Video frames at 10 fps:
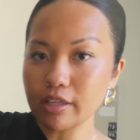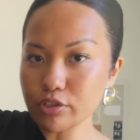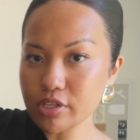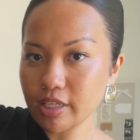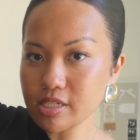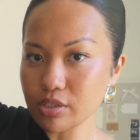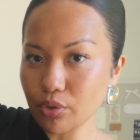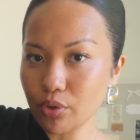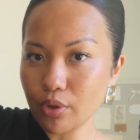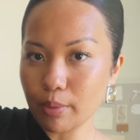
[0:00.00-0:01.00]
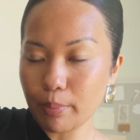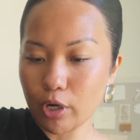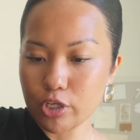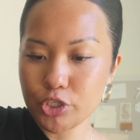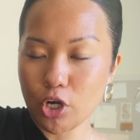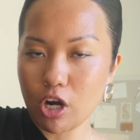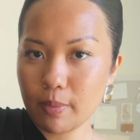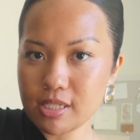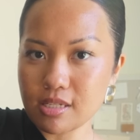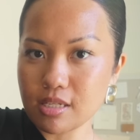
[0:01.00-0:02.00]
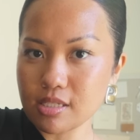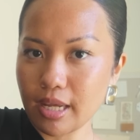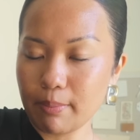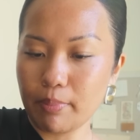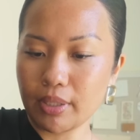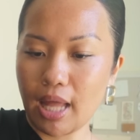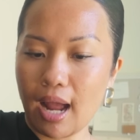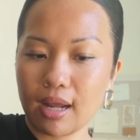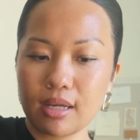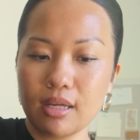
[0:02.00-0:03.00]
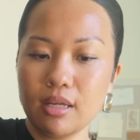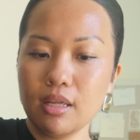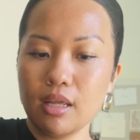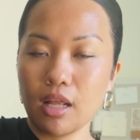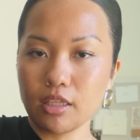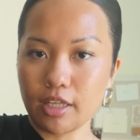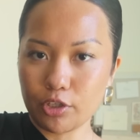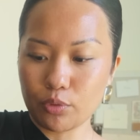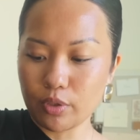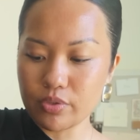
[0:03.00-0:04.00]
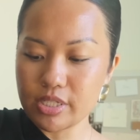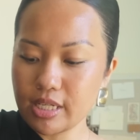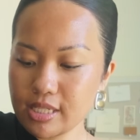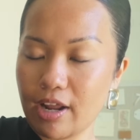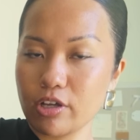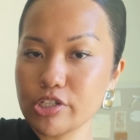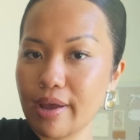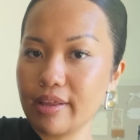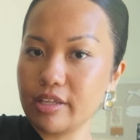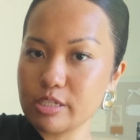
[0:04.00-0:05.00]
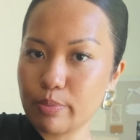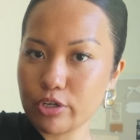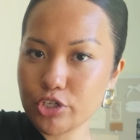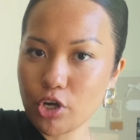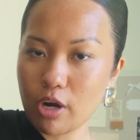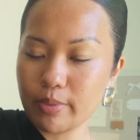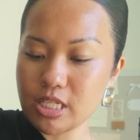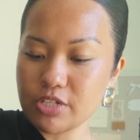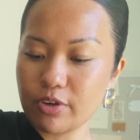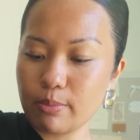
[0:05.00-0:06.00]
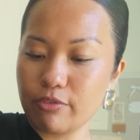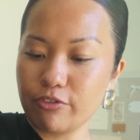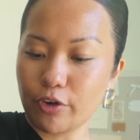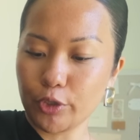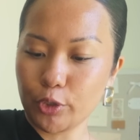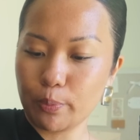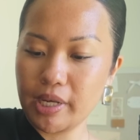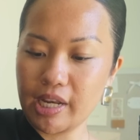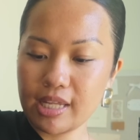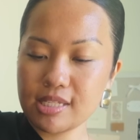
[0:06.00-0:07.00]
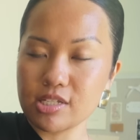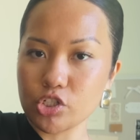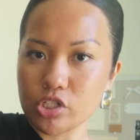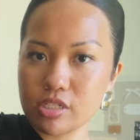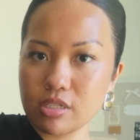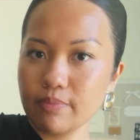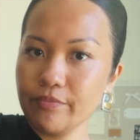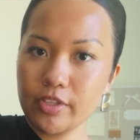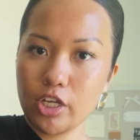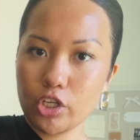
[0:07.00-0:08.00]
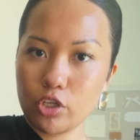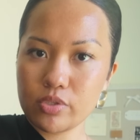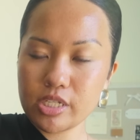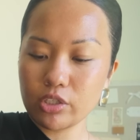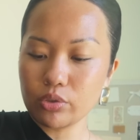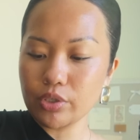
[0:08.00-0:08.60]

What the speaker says: also have this little purse charm. It's these like black leather roses. And I also added this purse charm. This is from Verloop Knits. It's just a cutesy little